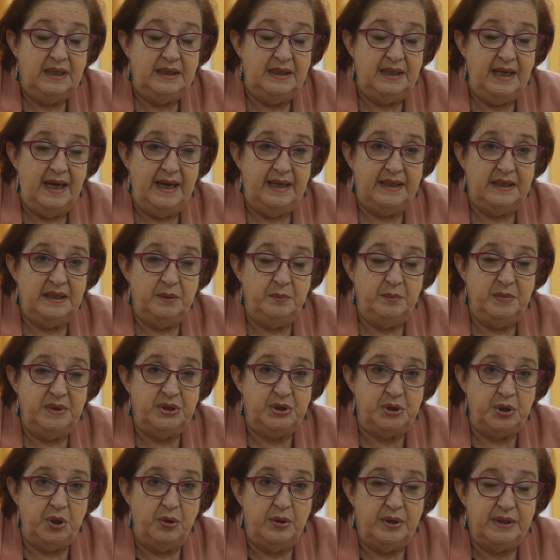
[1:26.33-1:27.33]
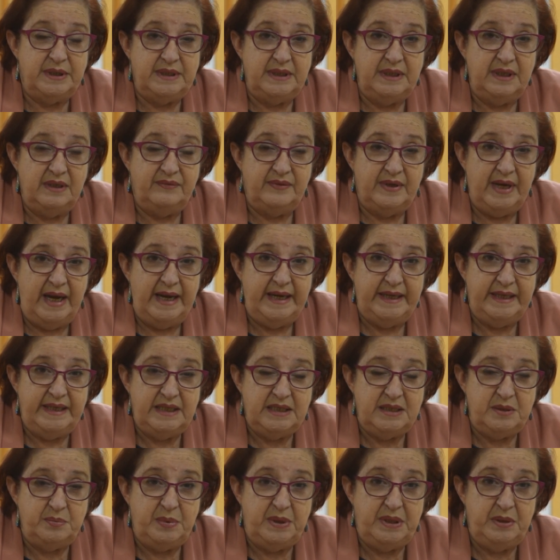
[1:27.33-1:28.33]
that the majority of
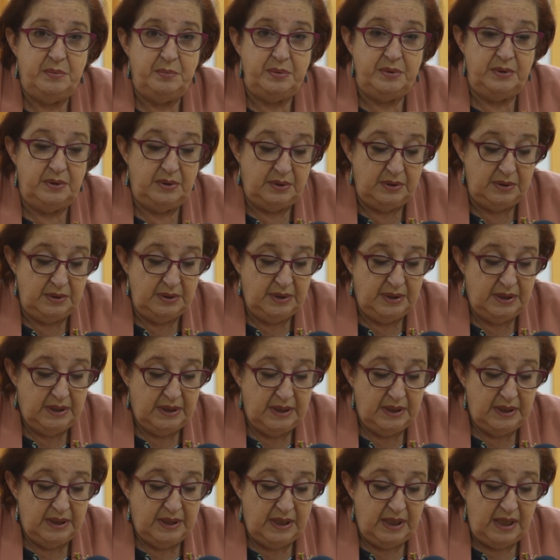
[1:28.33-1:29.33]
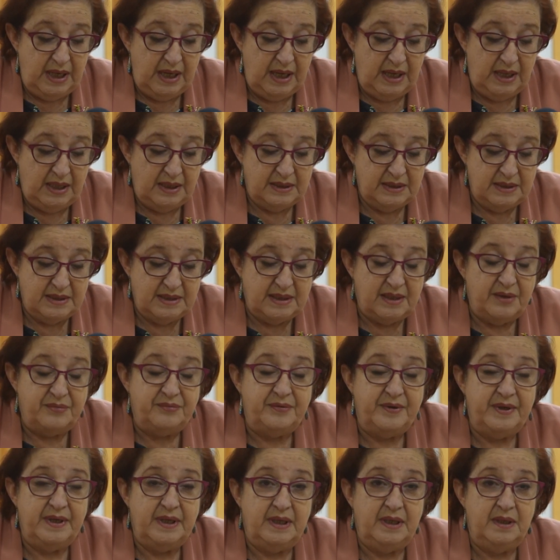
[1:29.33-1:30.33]
Guyanese people are
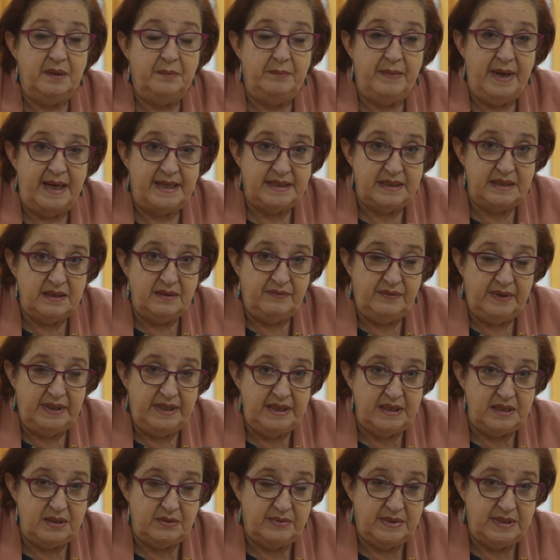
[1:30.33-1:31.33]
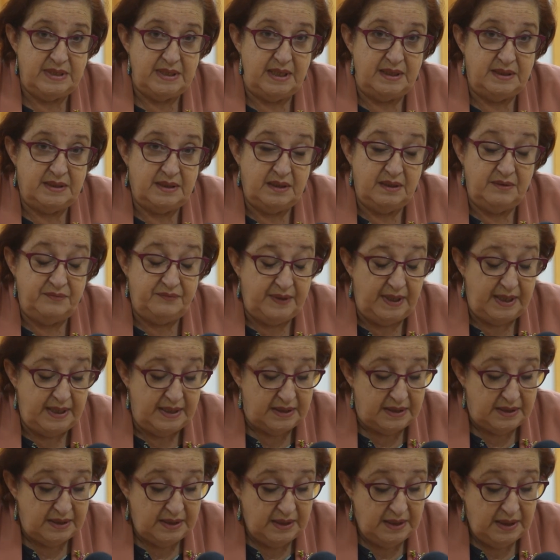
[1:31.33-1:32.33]
suffering massively as a result of the
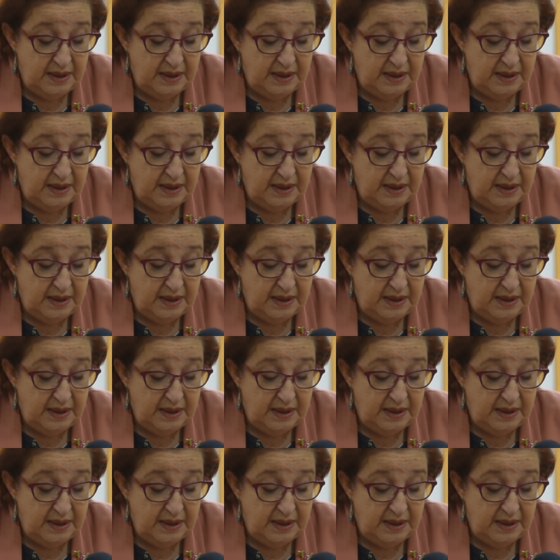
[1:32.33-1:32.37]
flood?